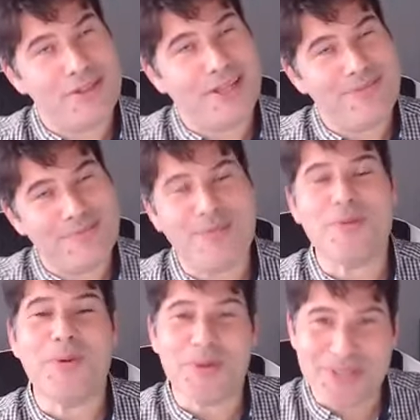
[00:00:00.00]
time,
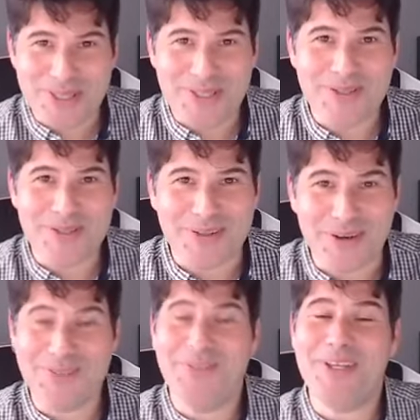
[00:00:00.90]
but we will see you
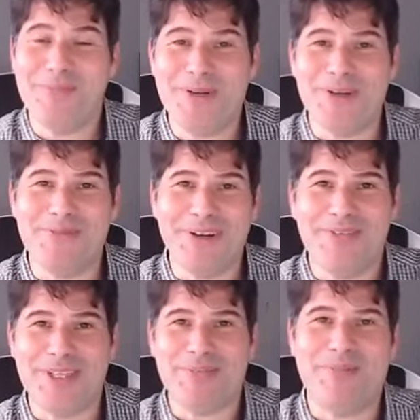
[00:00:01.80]
on Facebook, on my
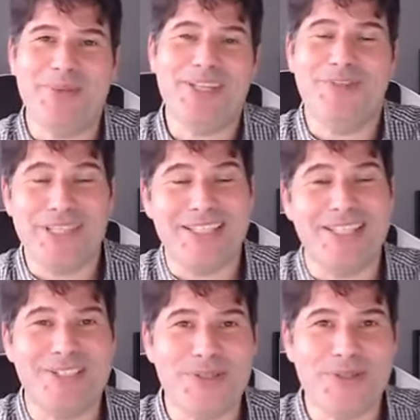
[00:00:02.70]
Facebook page, for the
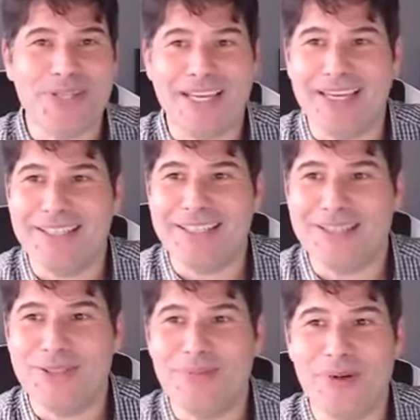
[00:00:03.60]
Daily Show
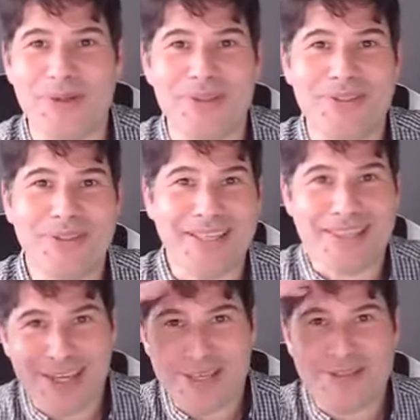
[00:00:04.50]
again tomorrow. Okay,
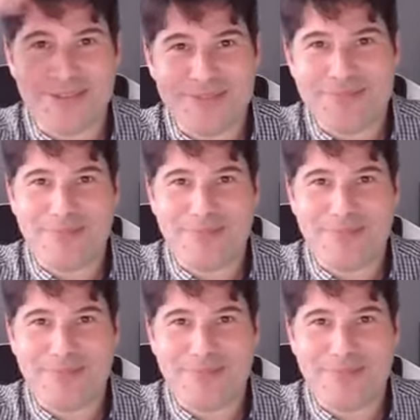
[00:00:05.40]
thank you.